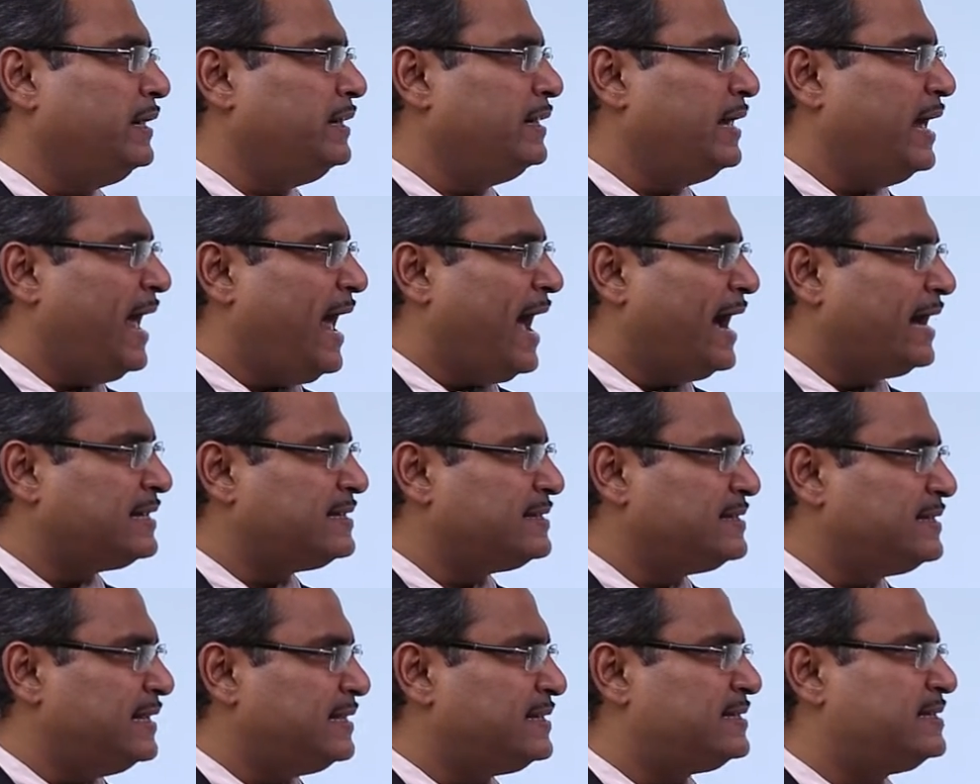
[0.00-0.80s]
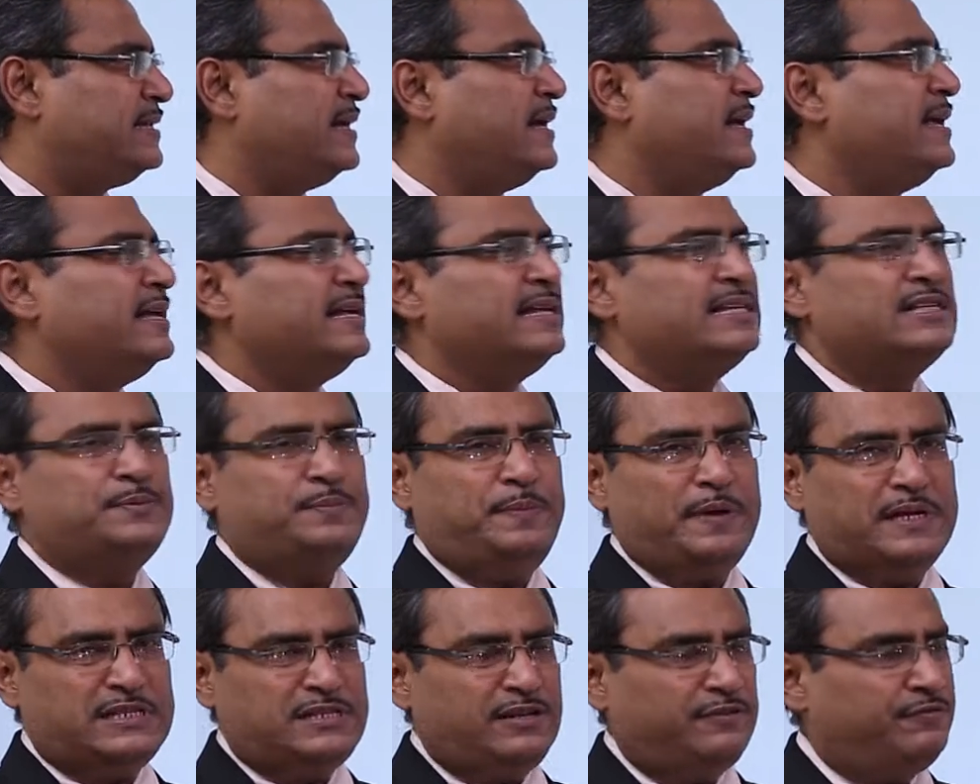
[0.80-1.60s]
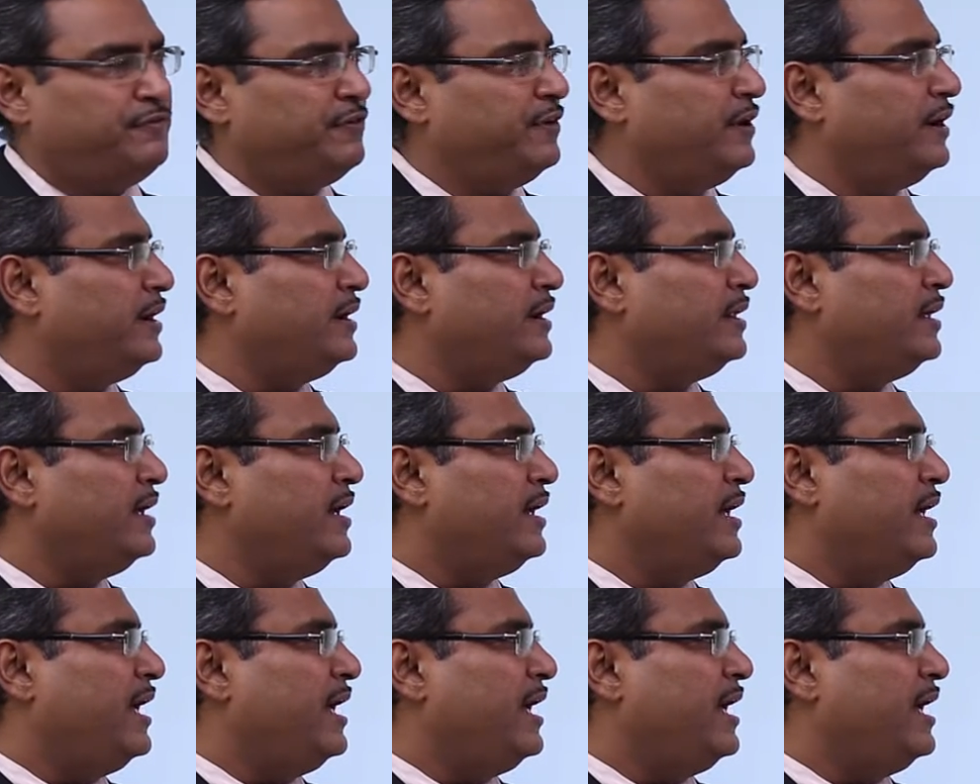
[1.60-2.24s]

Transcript: the access specifier